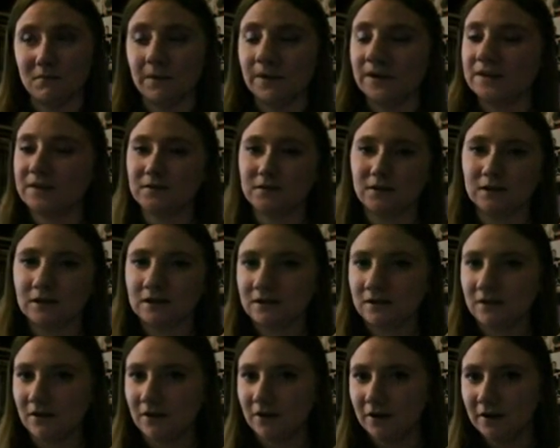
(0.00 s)
studies
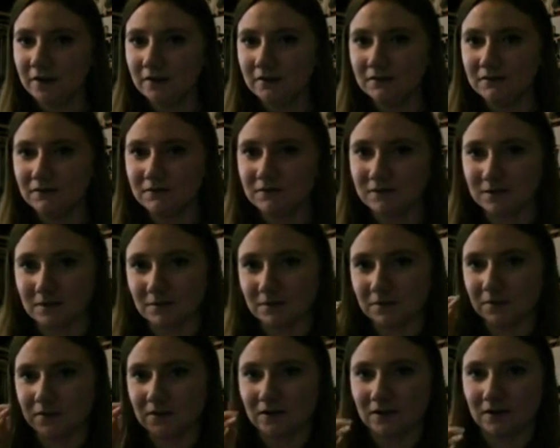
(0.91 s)
allow, because I'm
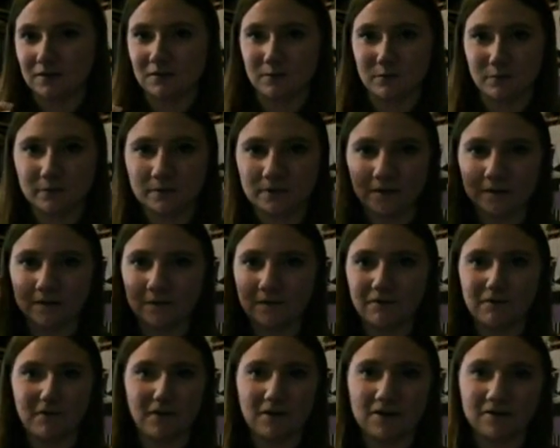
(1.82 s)
studying at the moment. I got
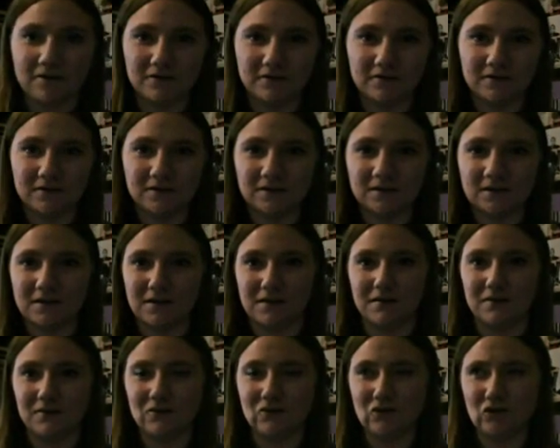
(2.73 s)
finals
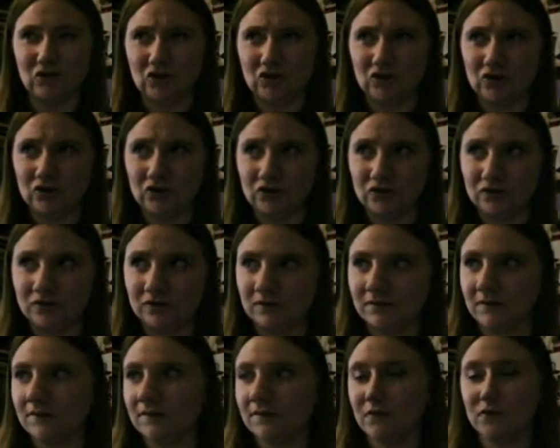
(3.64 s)
in
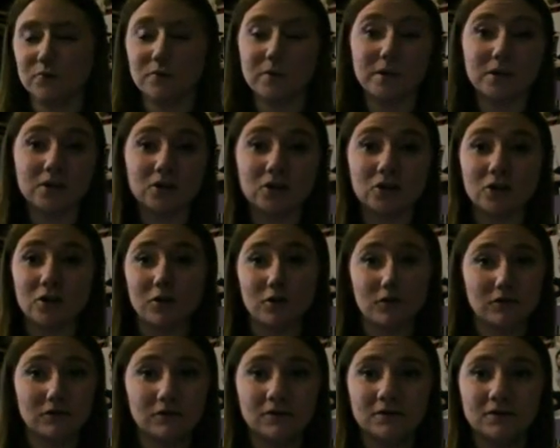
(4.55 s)
first week in
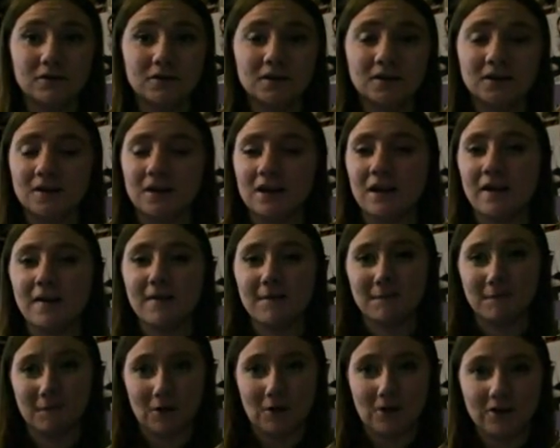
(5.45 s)
June.
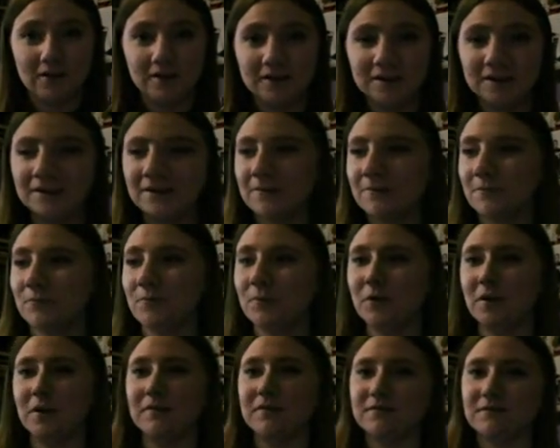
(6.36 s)
Fun,
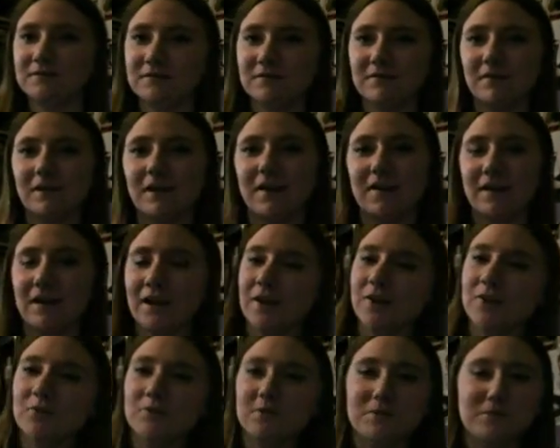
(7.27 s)
but I think I
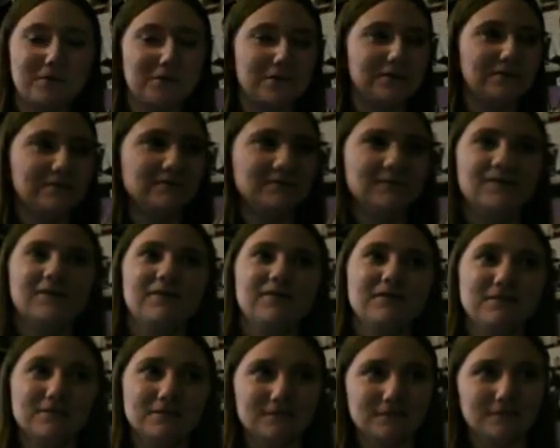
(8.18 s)
know what I'm doing,
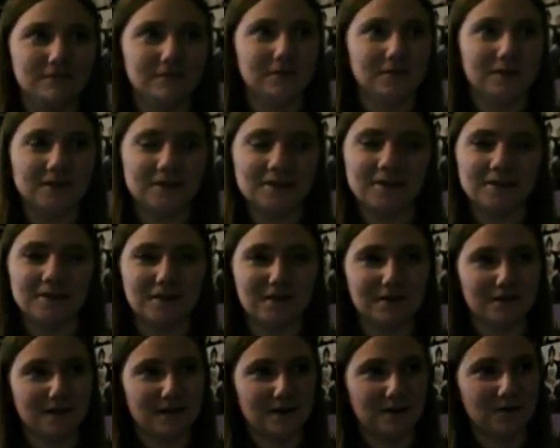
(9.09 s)
she
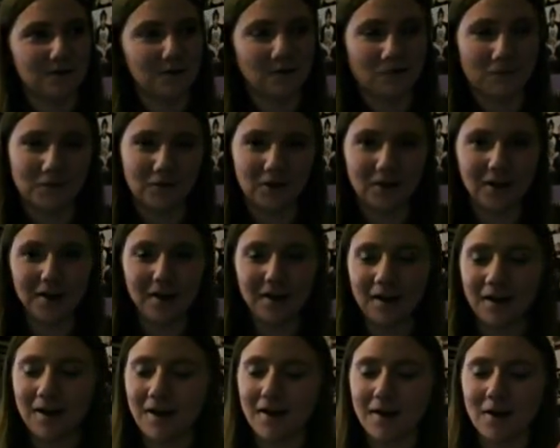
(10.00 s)
said, hopefully.
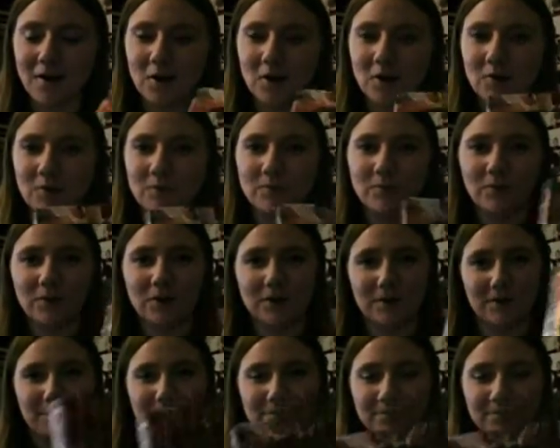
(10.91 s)
But